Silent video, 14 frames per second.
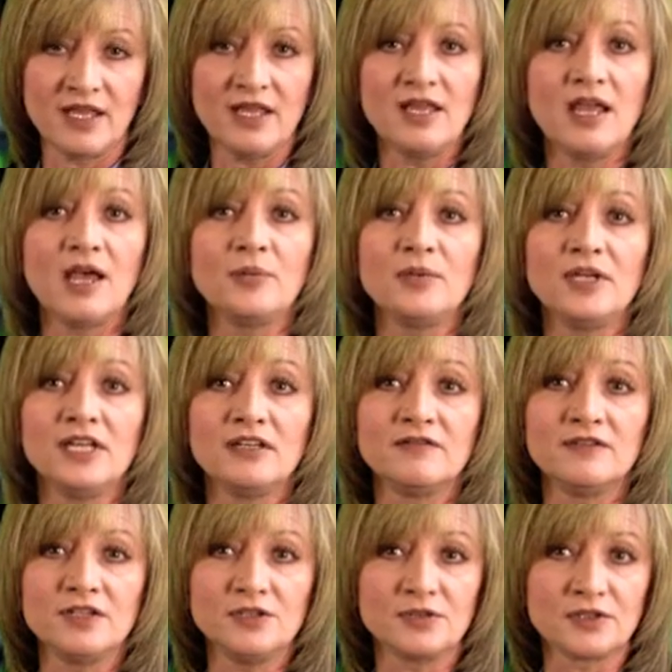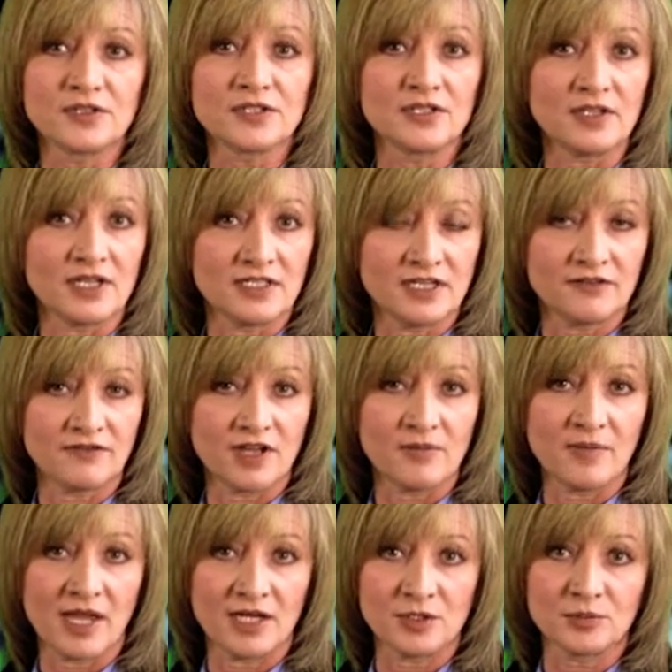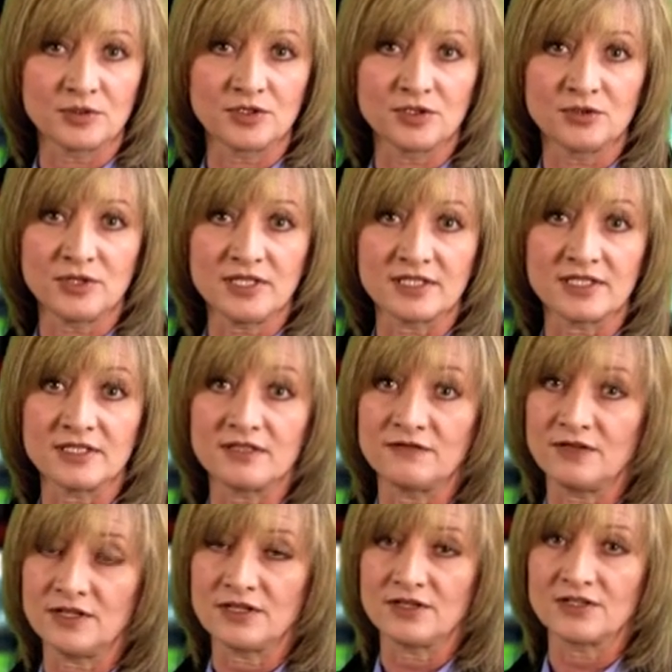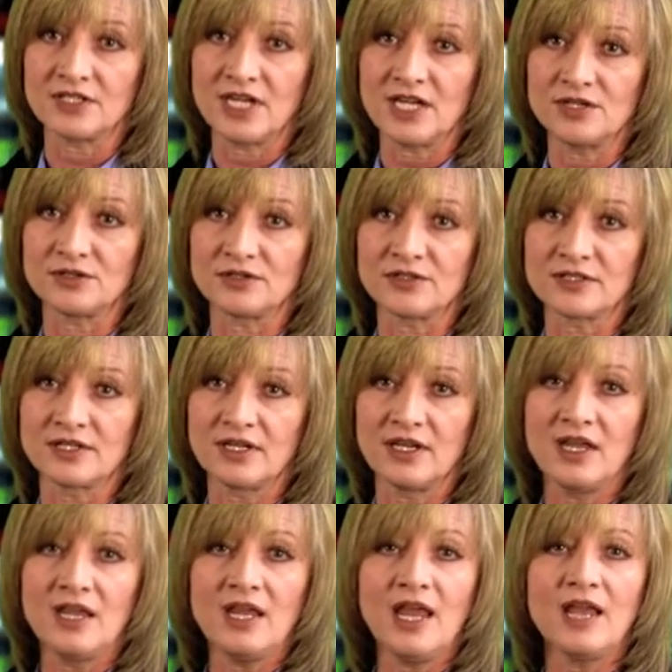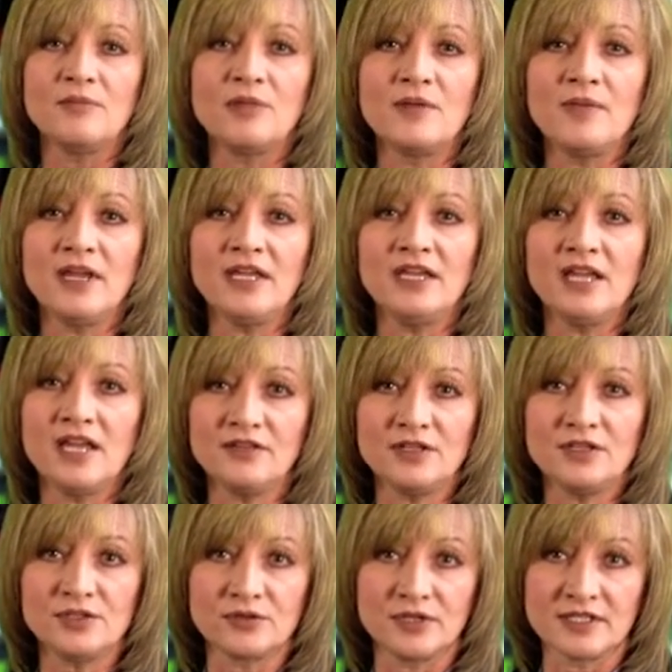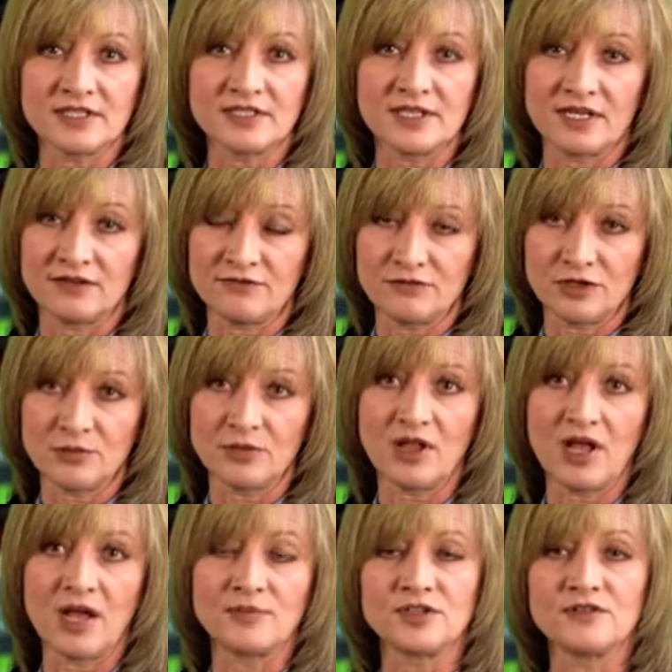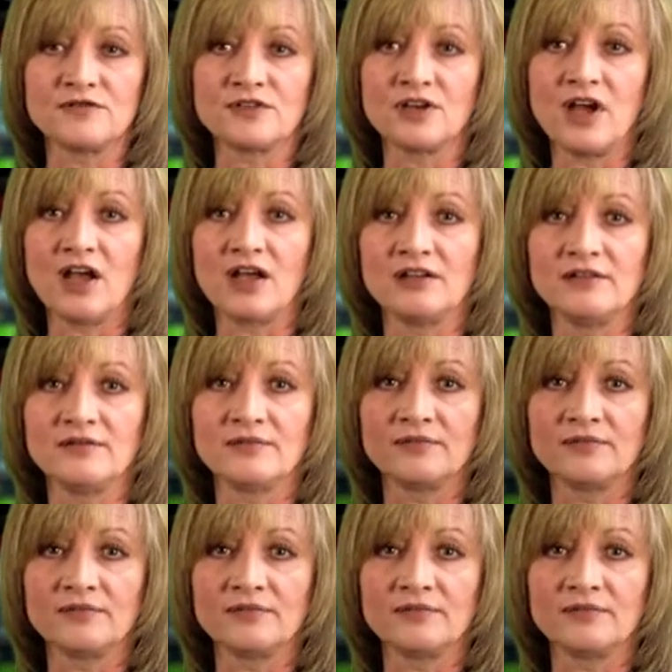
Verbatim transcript: helping individuals to identify manageable choices to fit their schedules, and by making healthy choices an affordable option for all.